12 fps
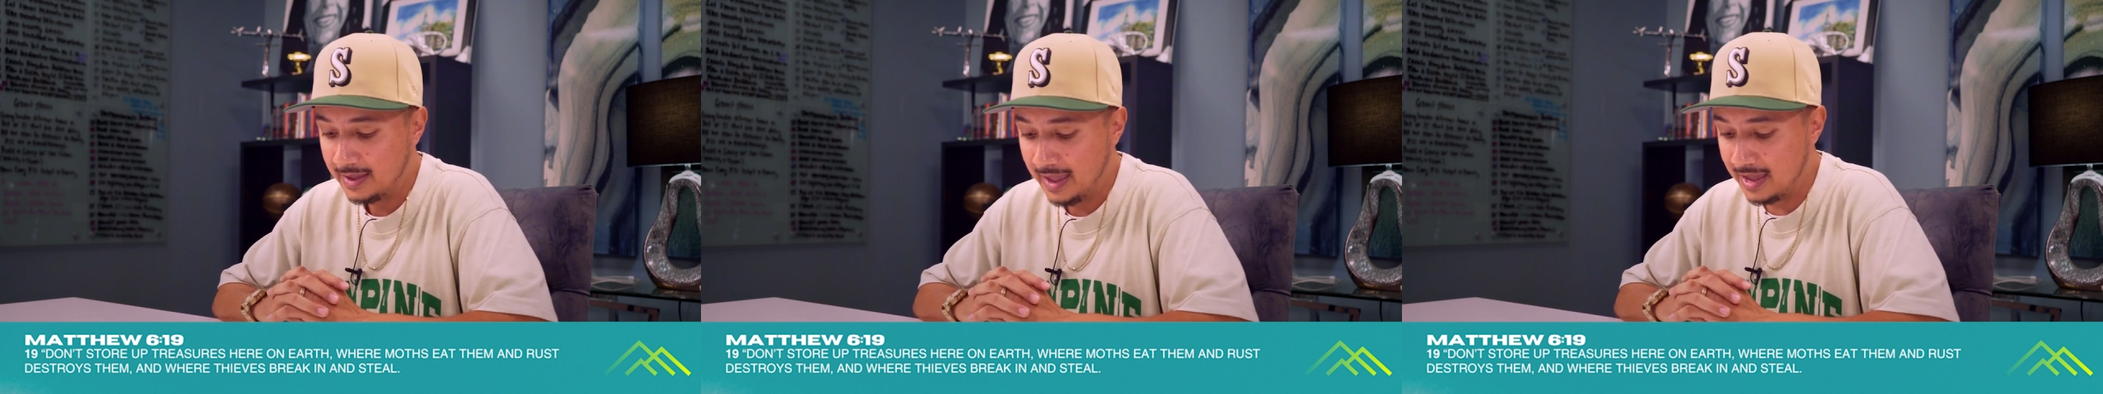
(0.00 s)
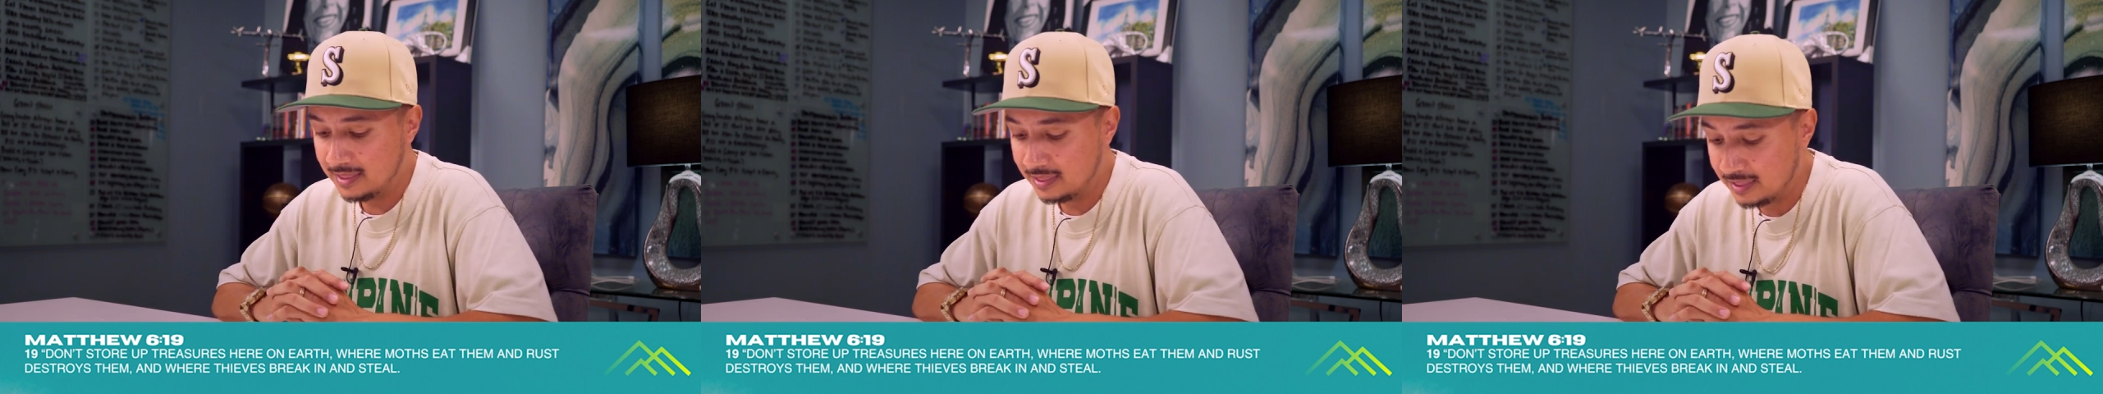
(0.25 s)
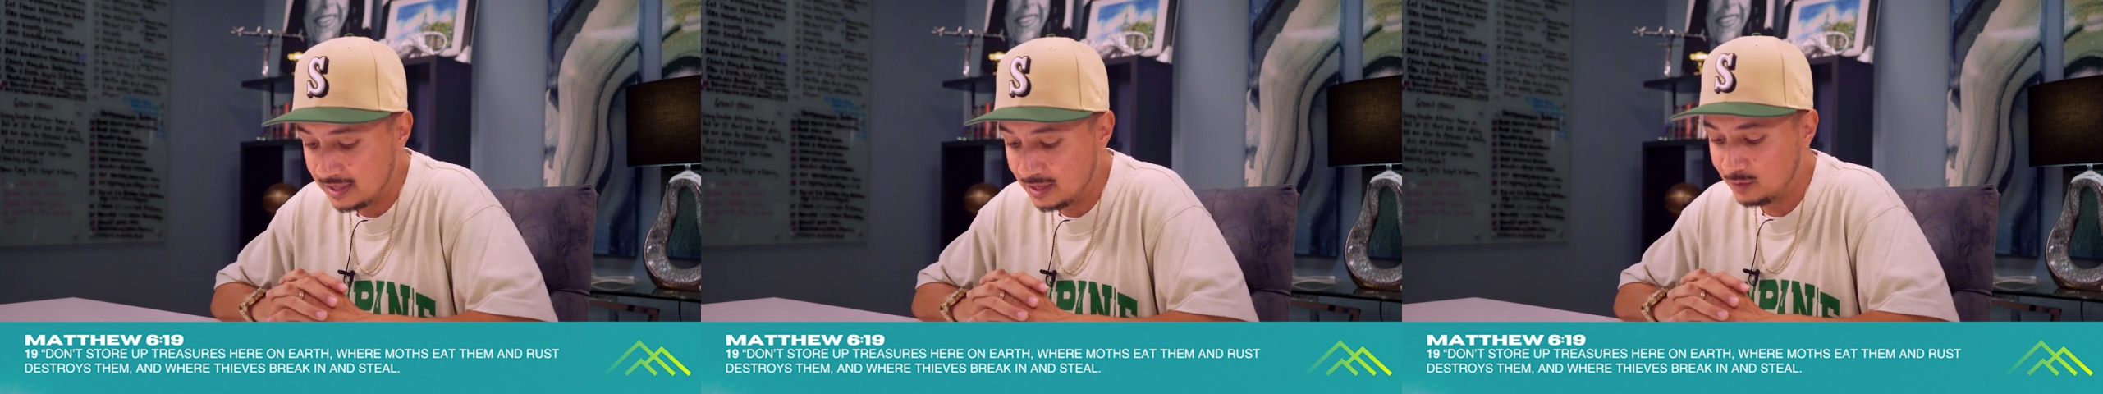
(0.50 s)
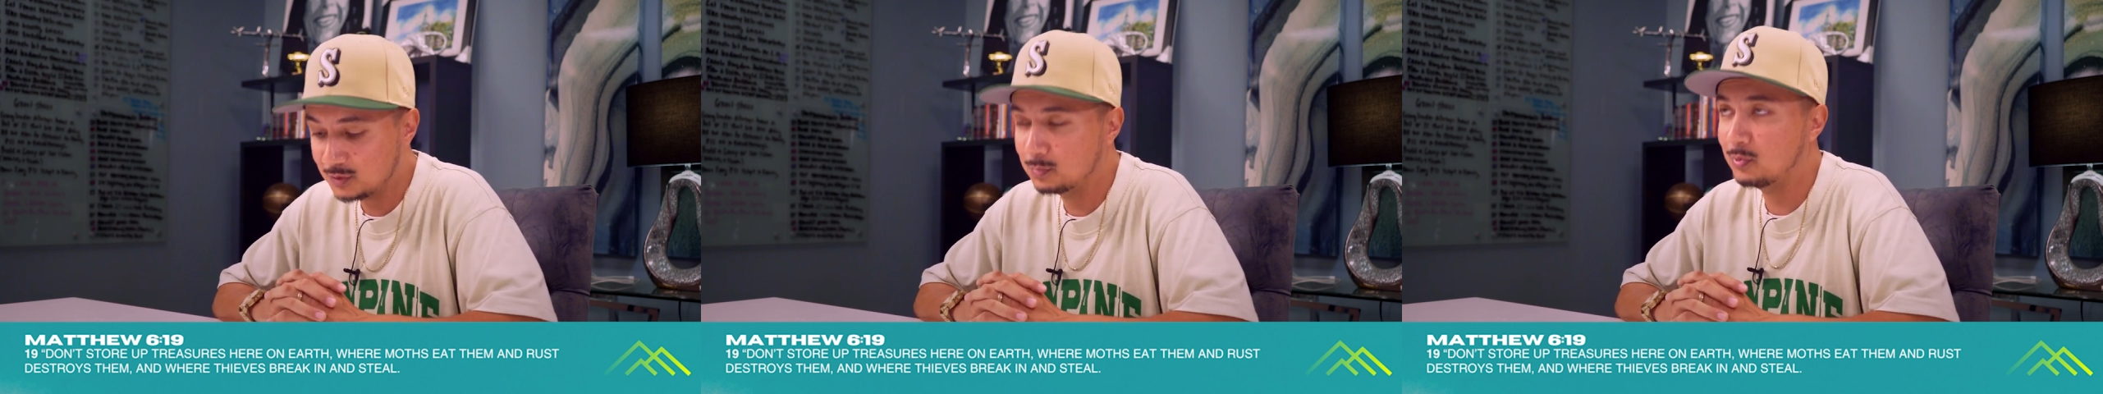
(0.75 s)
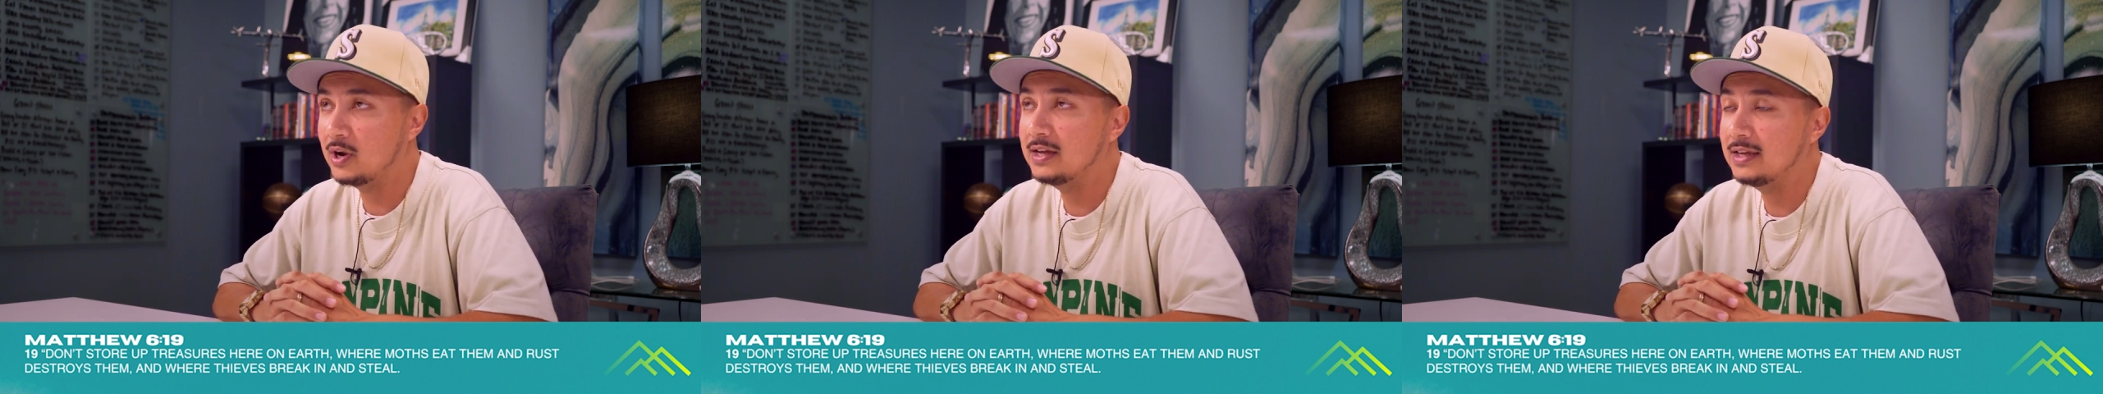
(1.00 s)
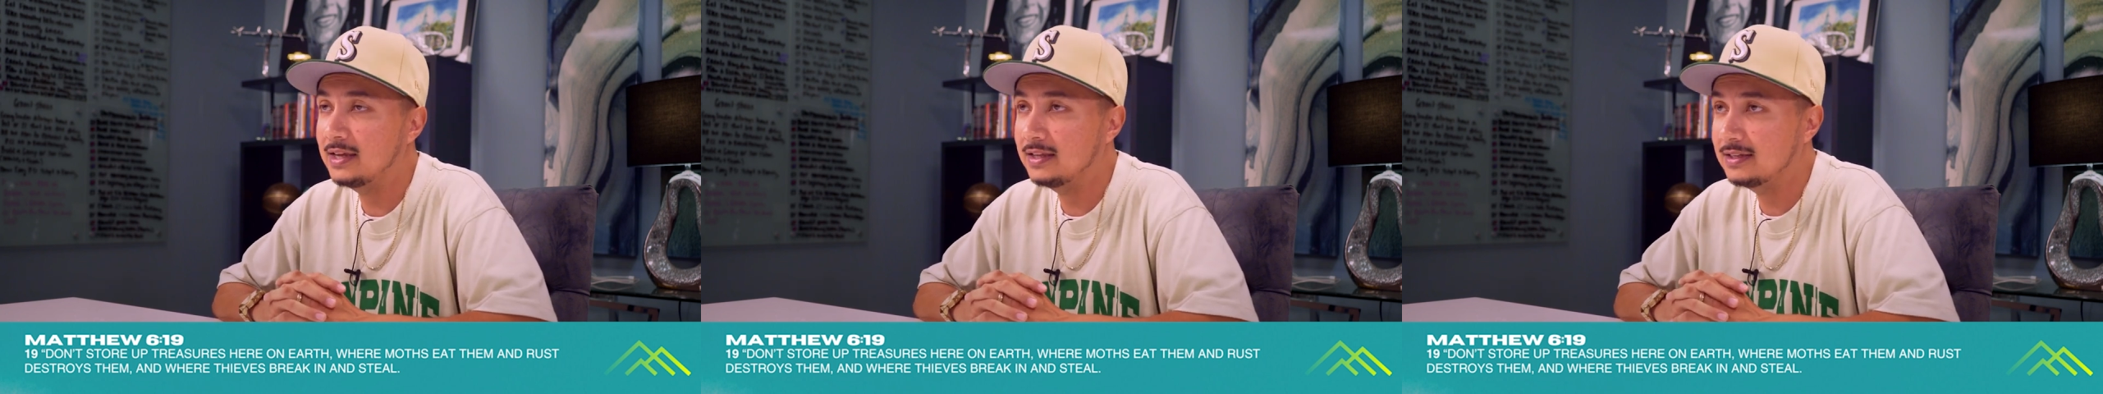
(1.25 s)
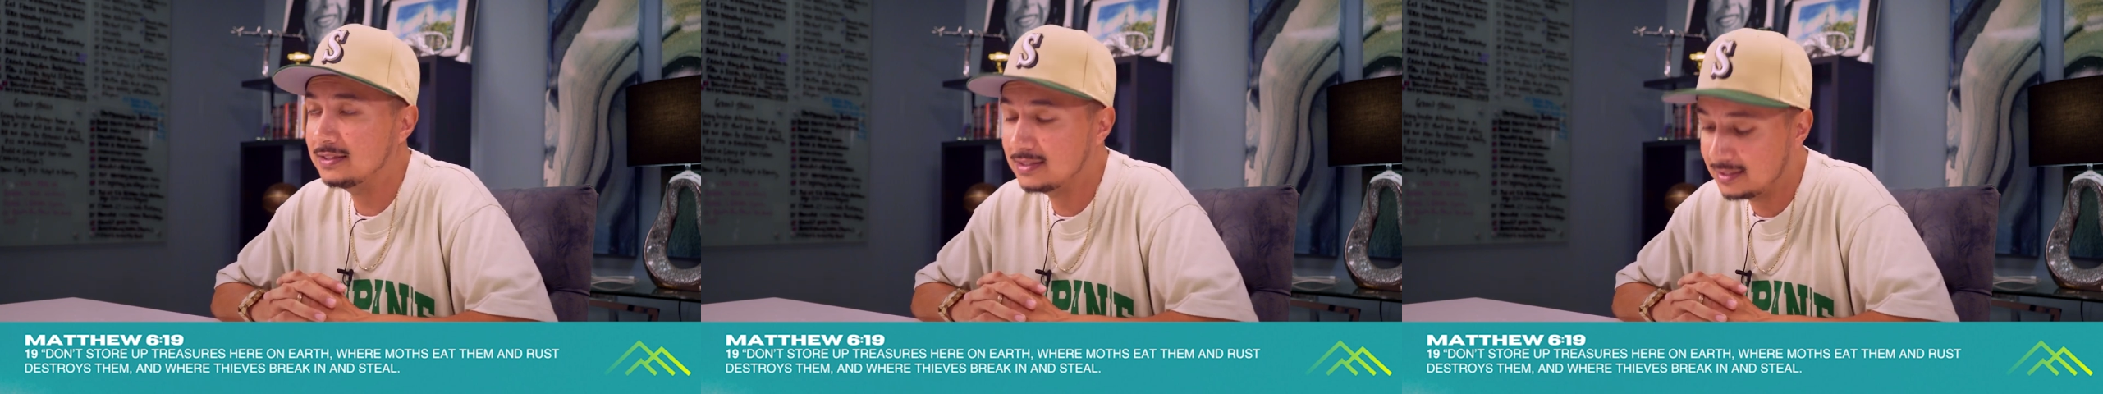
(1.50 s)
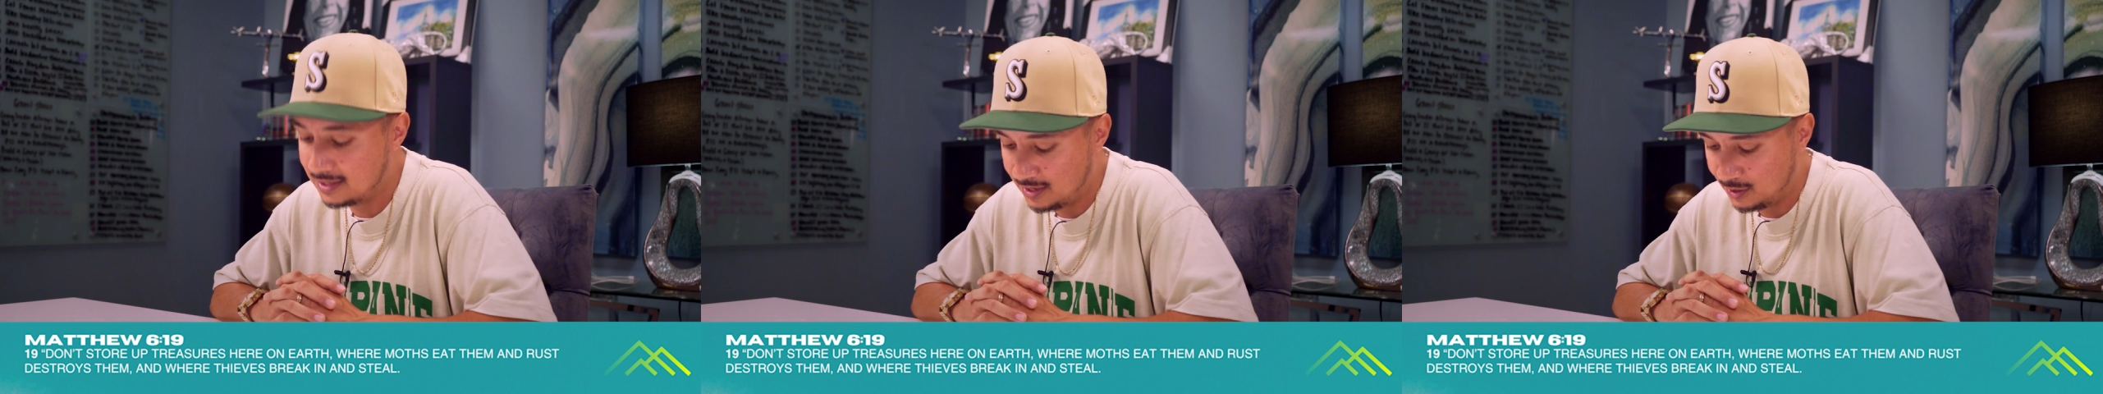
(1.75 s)
and thieves break in and
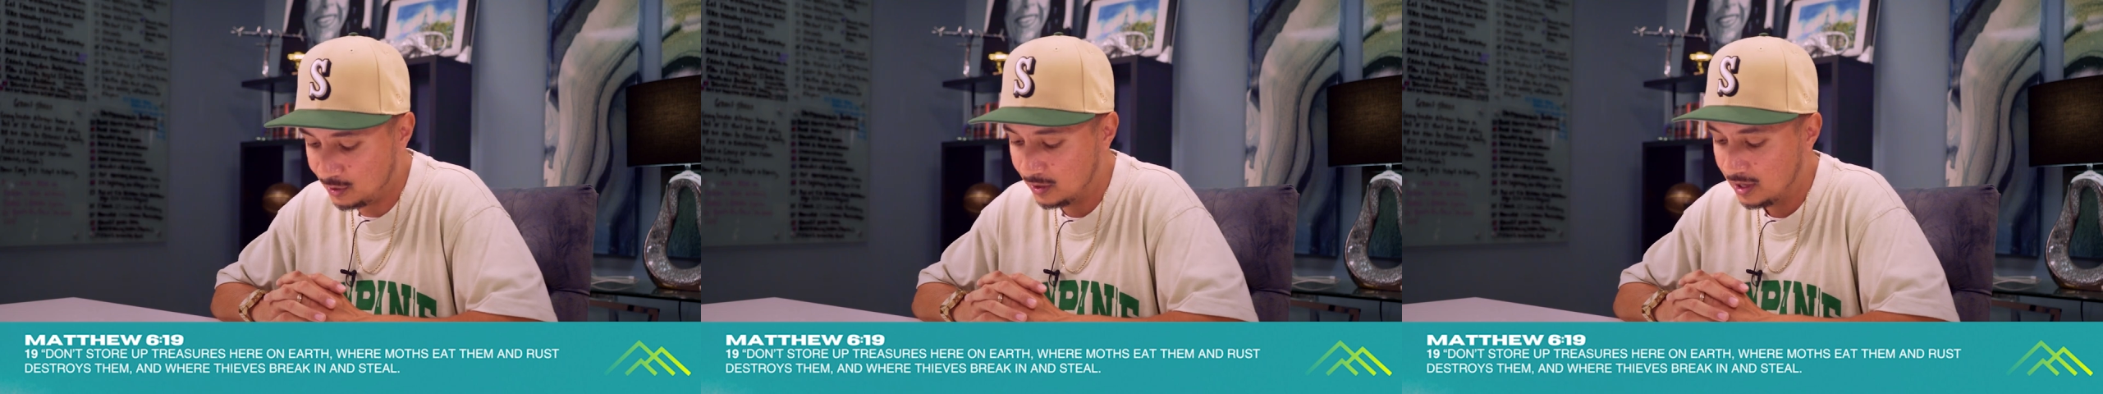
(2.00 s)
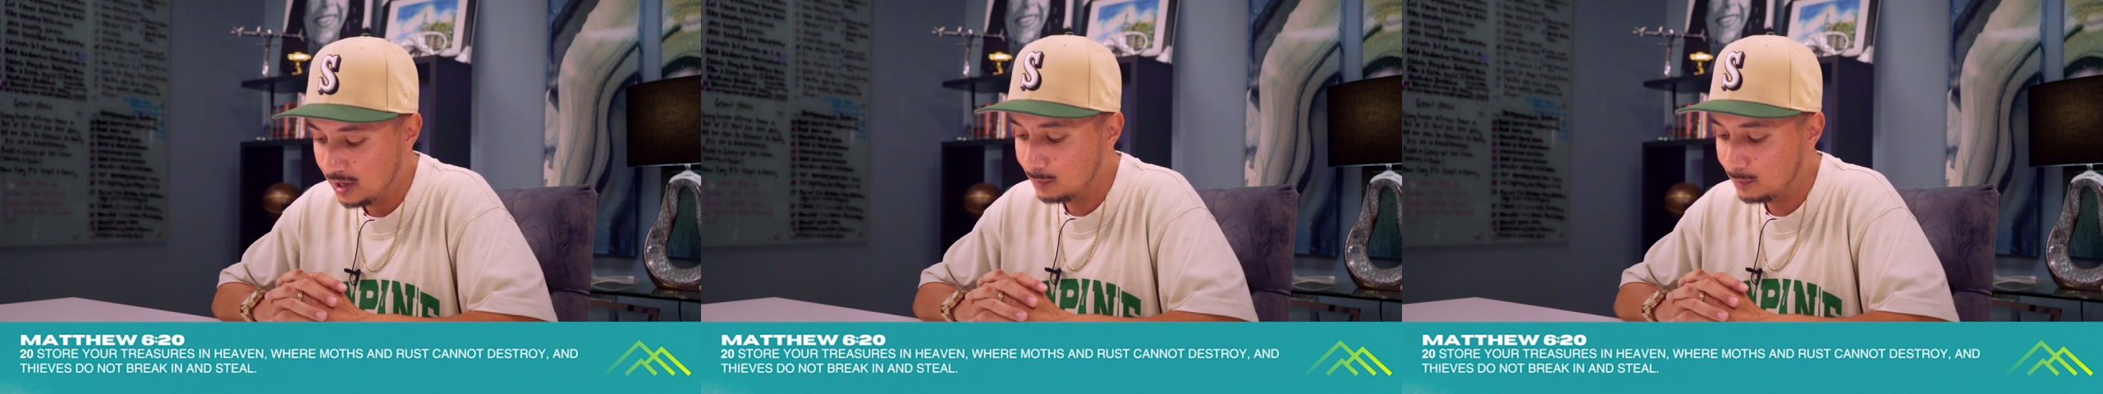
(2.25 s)
steal.